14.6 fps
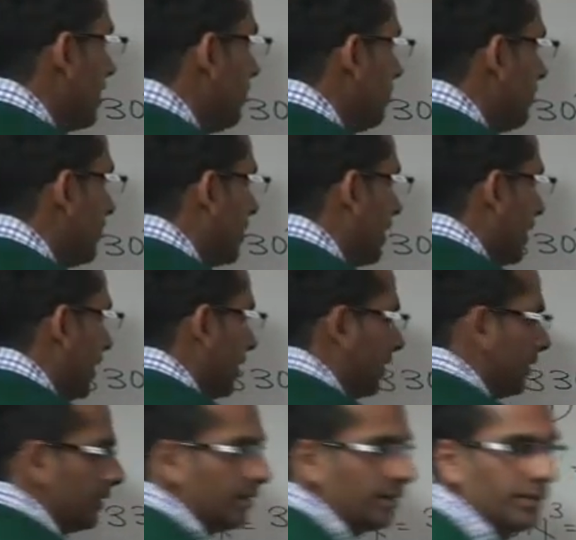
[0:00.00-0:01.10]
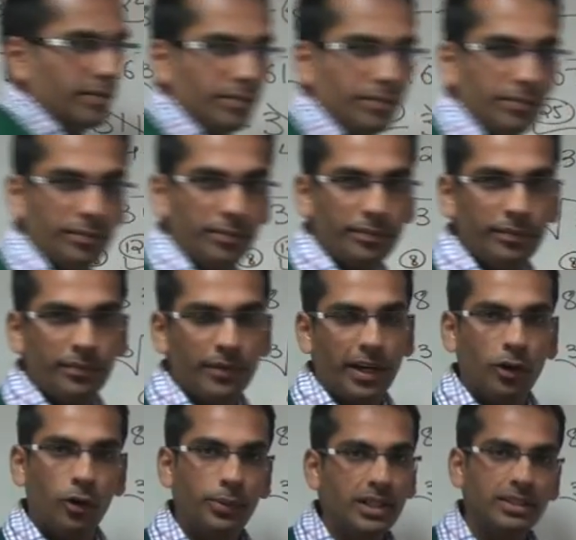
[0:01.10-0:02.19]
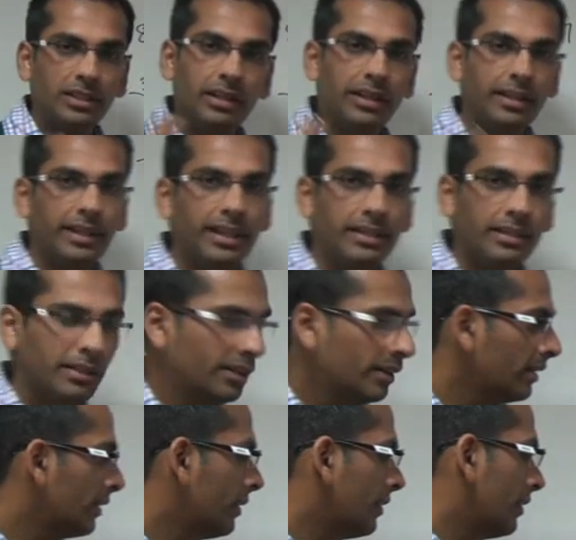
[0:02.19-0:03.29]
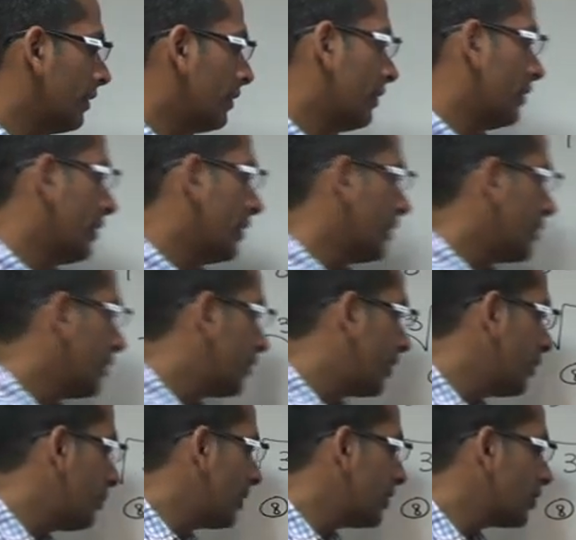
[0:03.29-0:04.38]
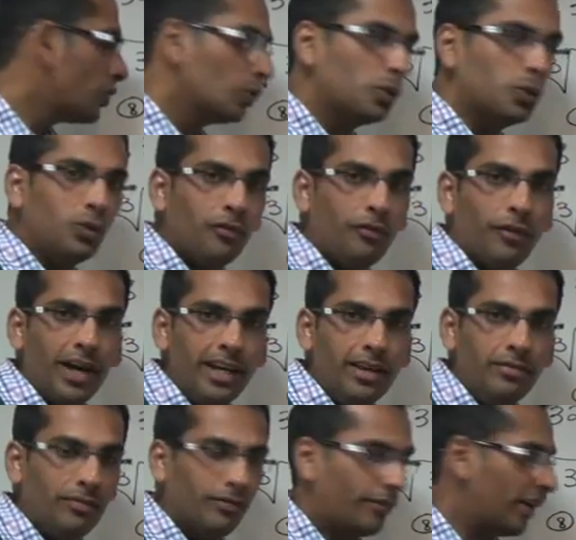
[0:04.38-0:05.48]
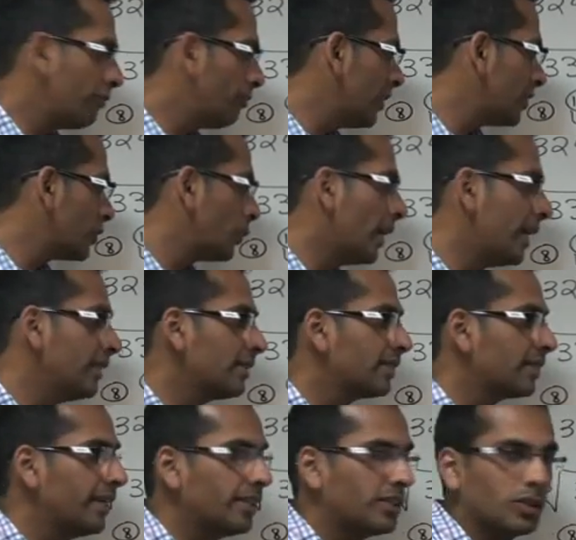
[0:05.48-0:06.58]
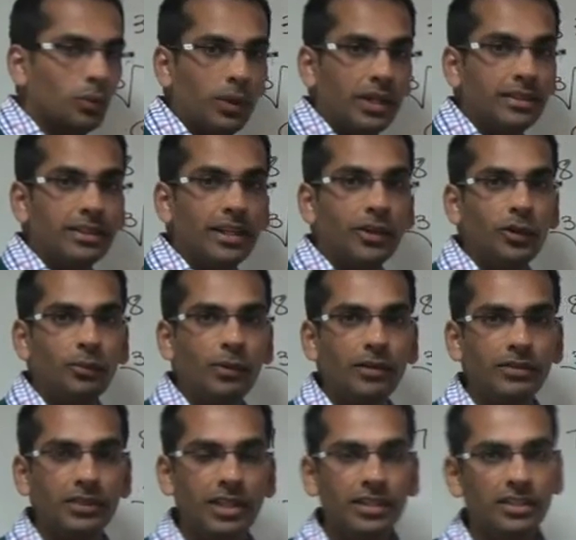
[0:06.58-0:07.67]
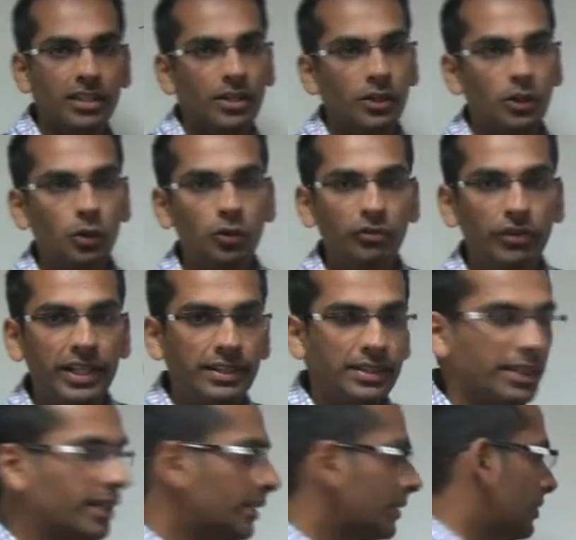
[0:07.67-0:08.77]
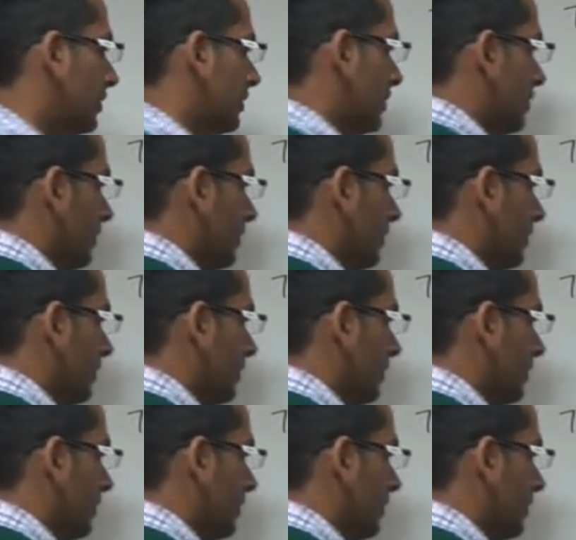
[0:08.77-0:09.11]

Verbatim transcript: sum? 9. I hope it is clear yet. 3 plus 2, 5. 5 plus 1, 6. What is the cube of 6? 216.